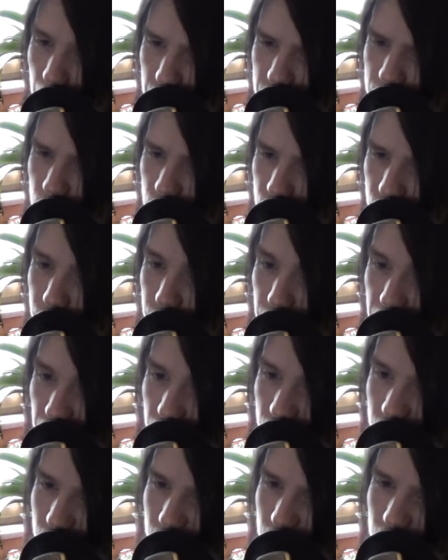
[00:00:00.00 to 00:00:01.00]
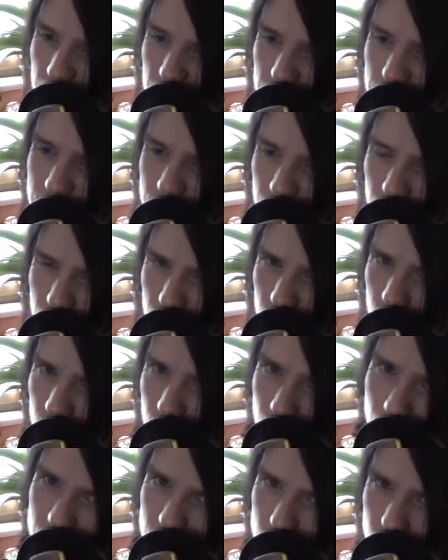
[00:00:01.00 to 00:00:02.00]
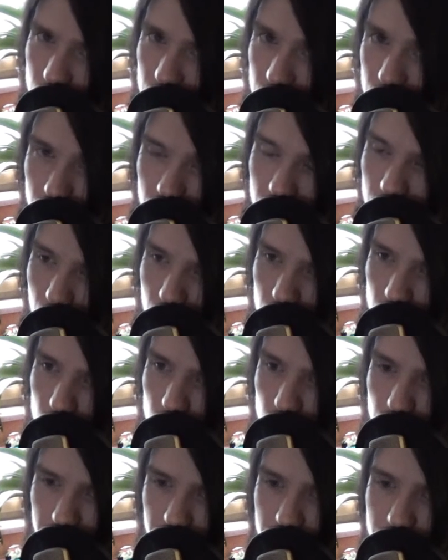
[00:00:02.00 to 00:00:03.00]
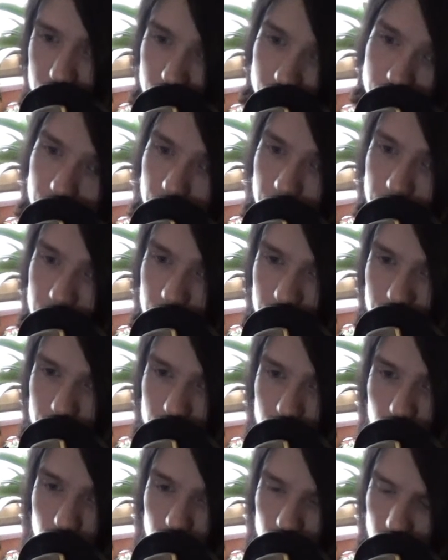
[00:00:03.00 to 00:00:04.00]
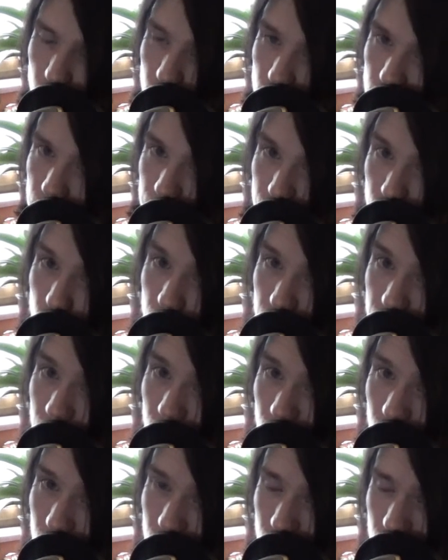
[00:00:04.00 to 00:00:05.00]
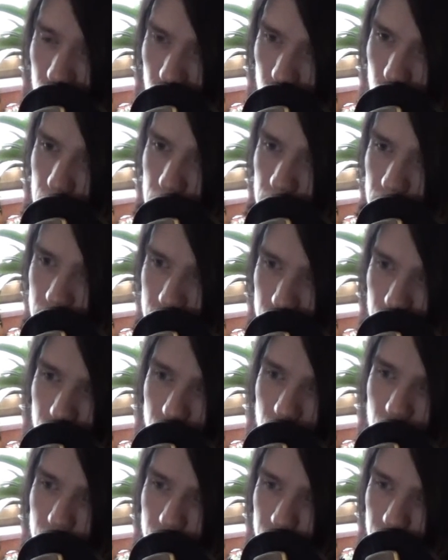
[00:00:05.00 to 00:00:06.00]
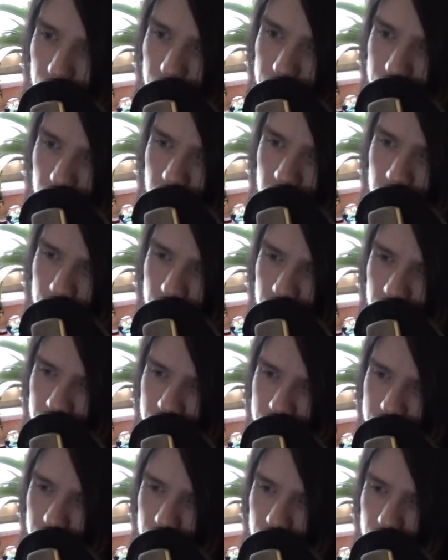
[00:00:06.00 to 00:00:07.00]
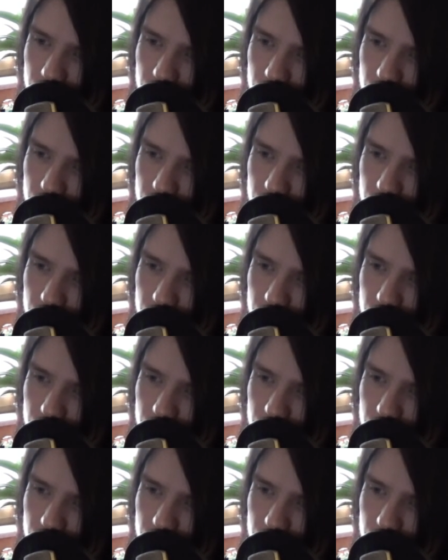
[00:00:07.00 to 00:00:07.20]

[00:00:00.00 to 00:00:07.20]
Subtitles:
Episode 3. So, last week, I will react to the next episode, when all works, when I have my time, and